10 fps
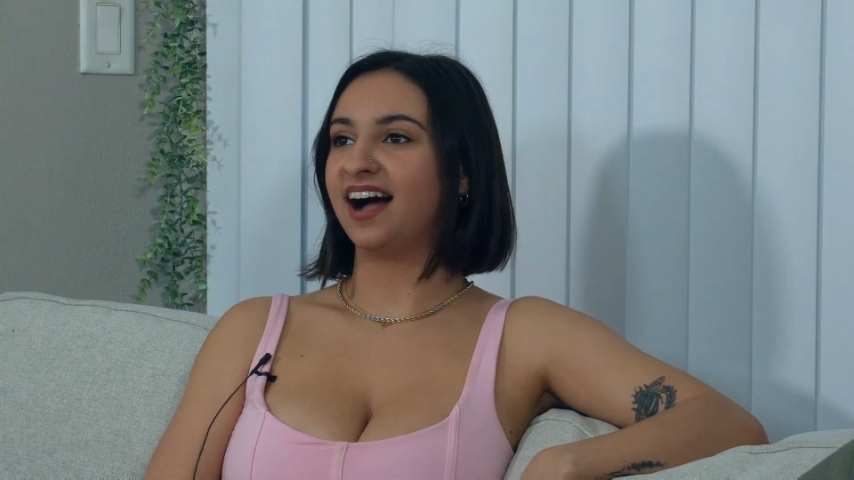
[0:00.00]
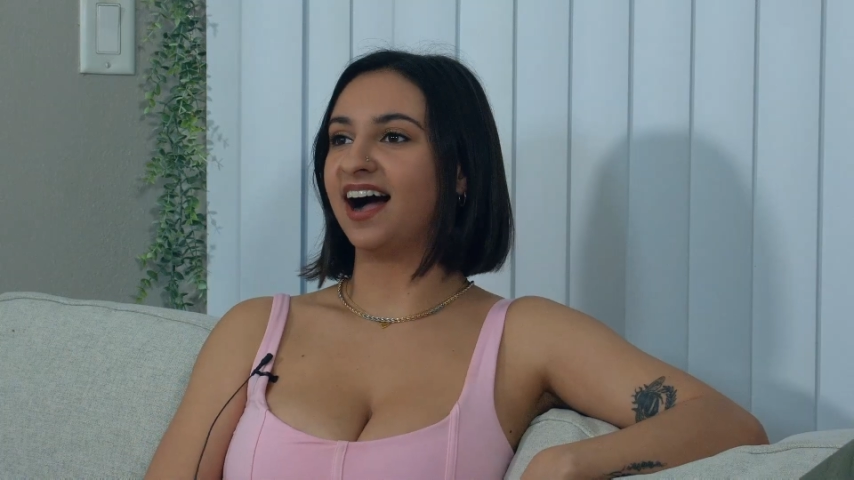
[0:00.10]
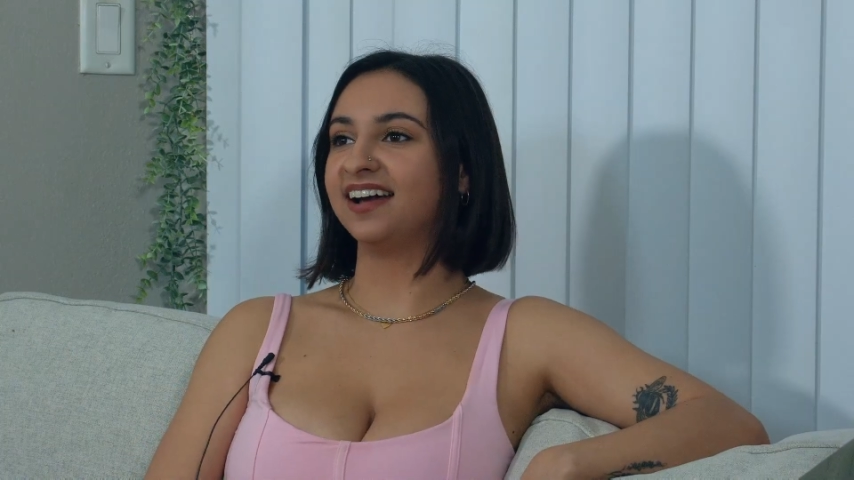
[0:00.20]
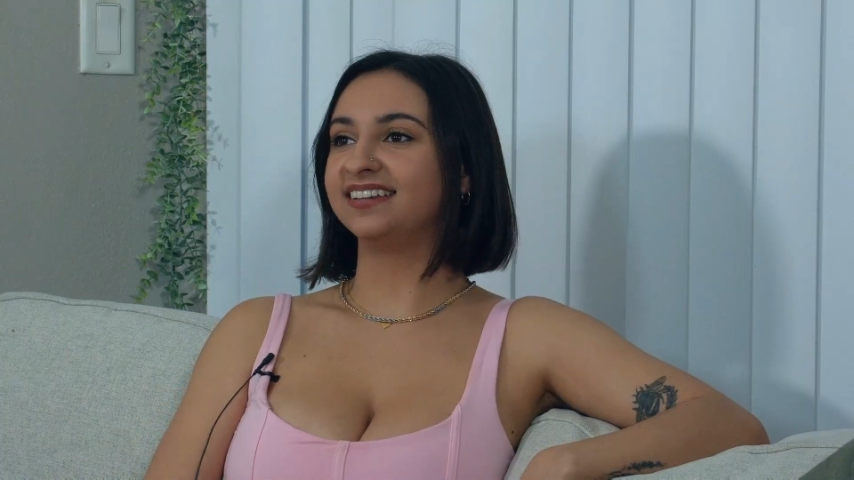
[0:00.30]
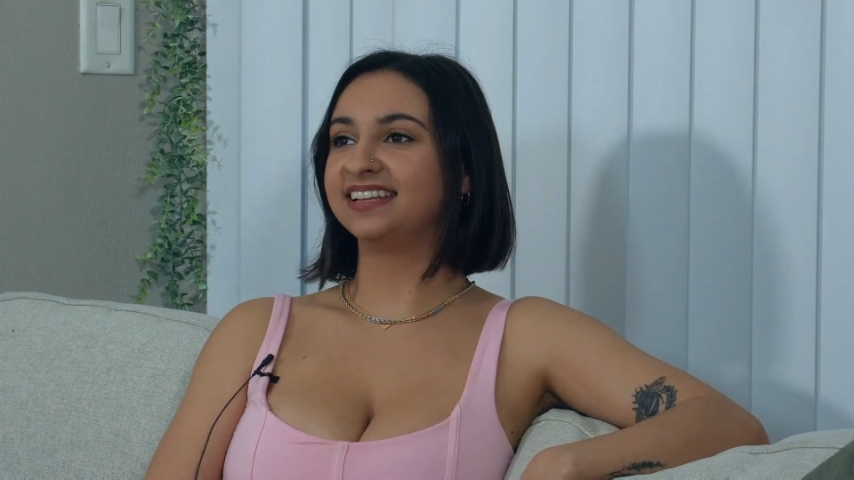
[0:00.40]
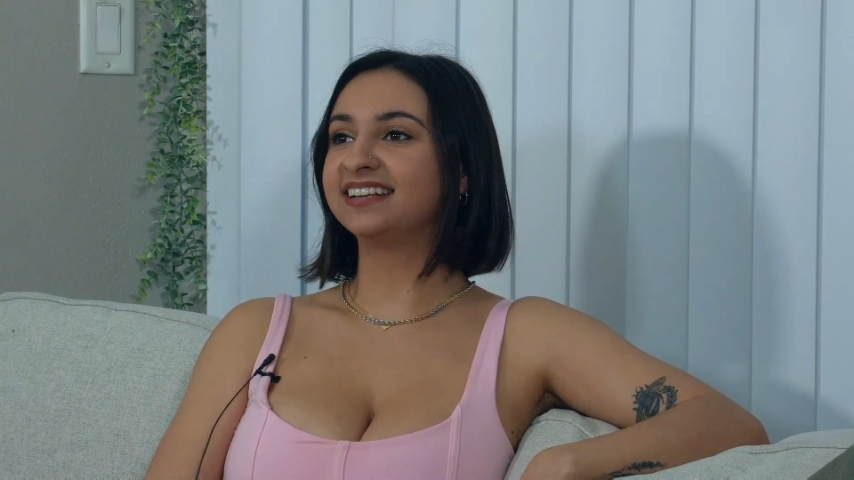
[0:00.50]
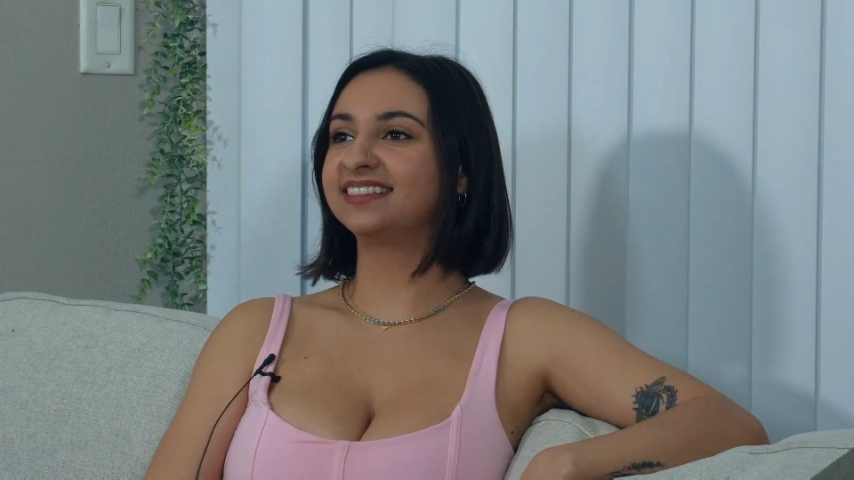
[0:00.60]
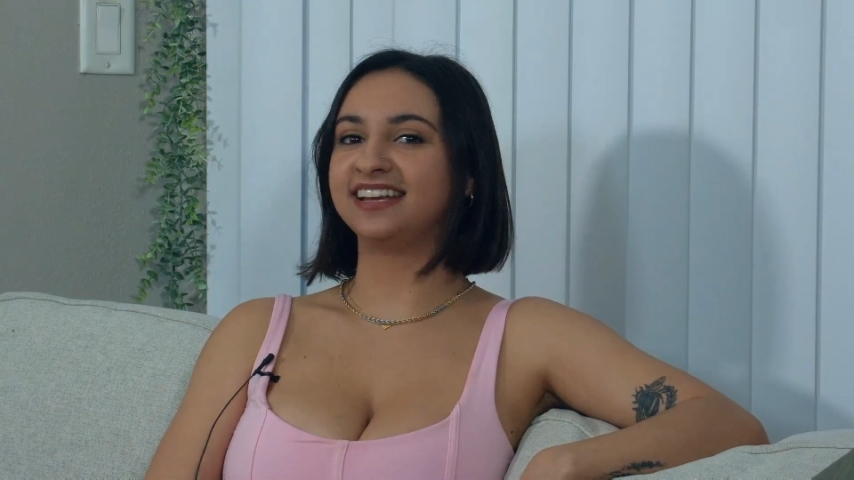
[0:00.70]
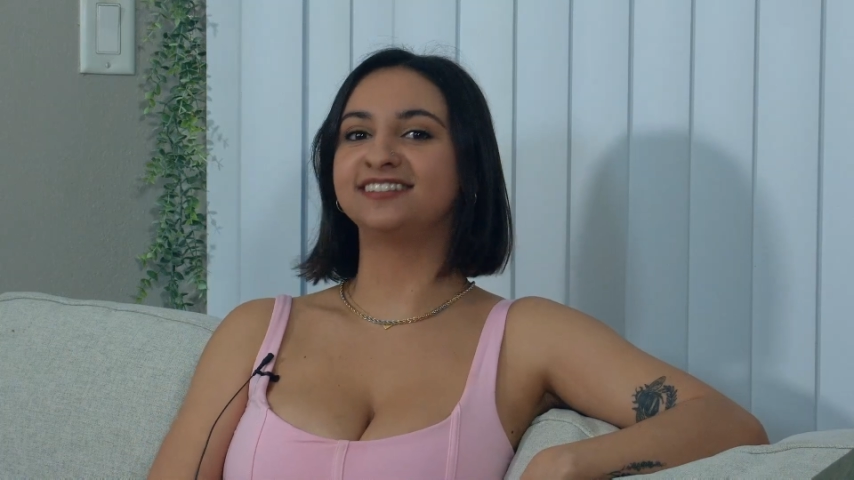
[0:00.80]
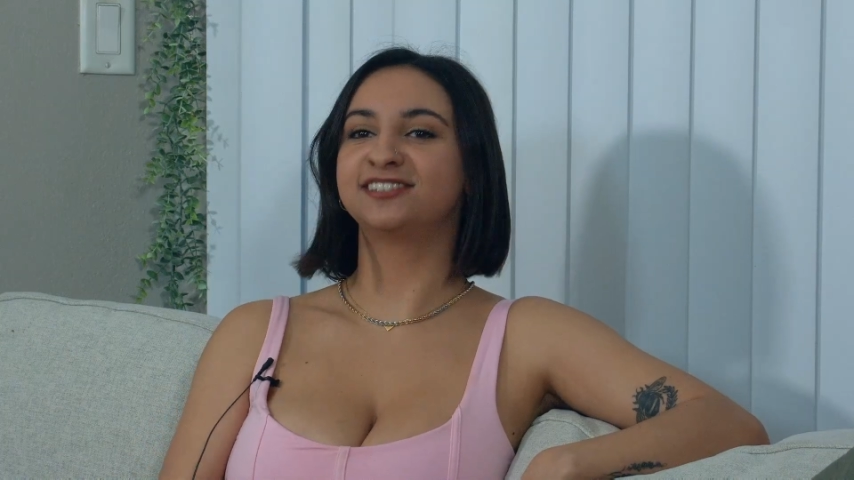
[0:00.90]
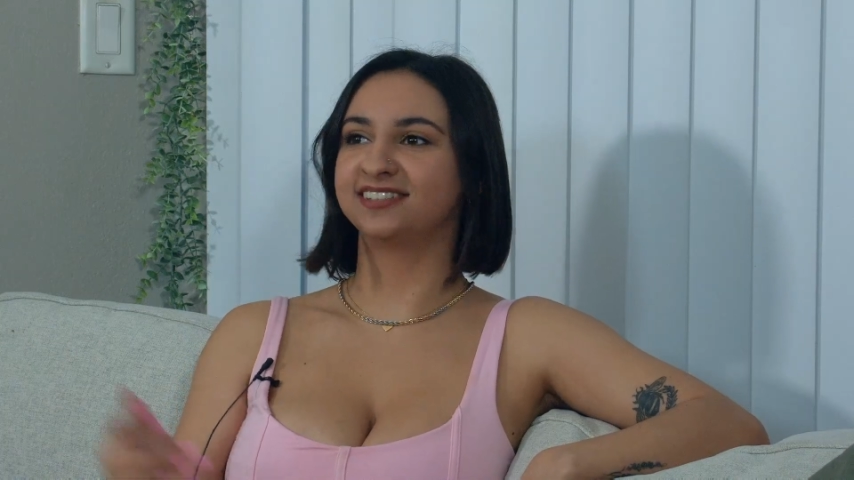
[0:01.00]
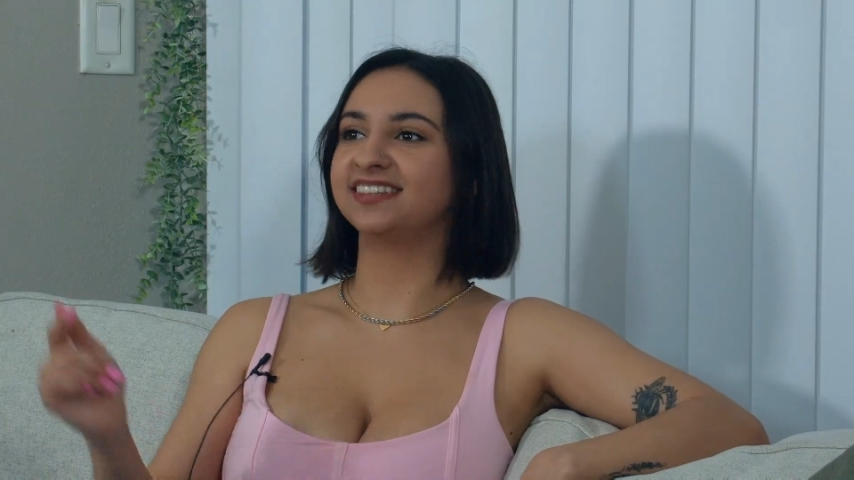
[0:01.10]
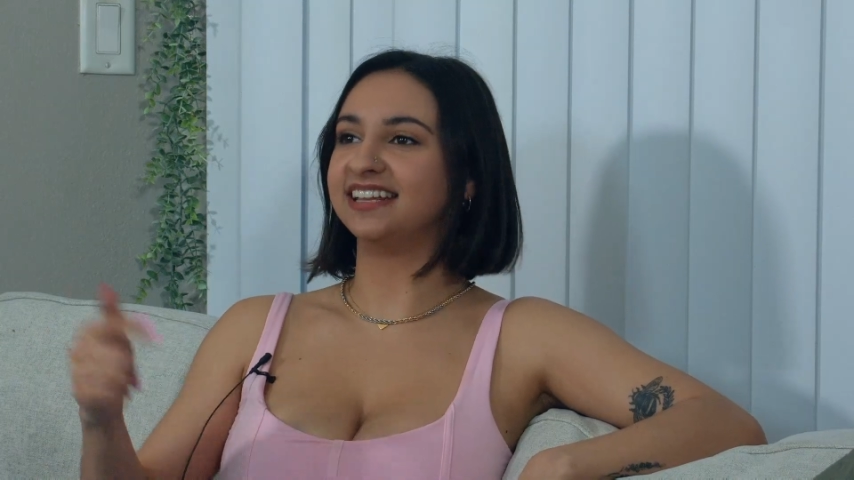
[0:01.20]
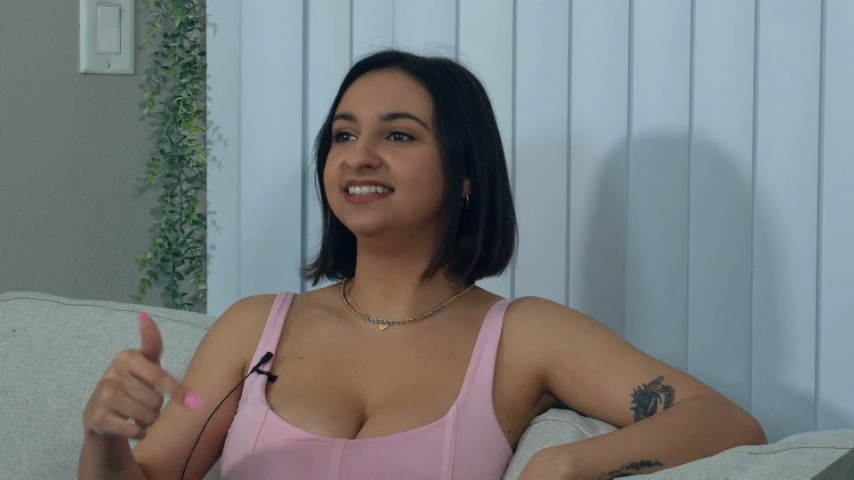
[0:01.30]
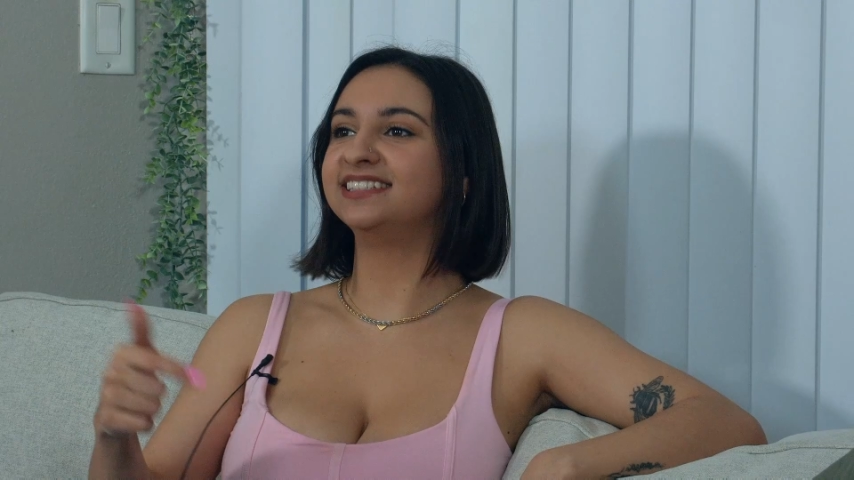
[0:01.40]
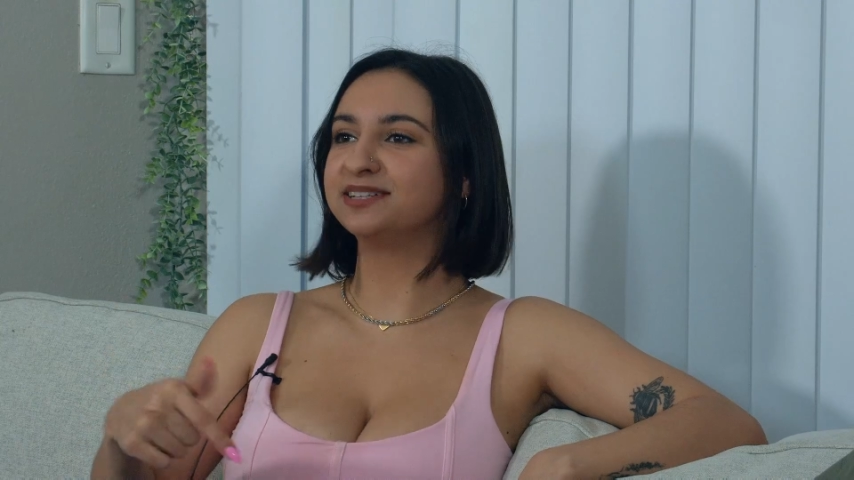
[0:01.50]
I think they need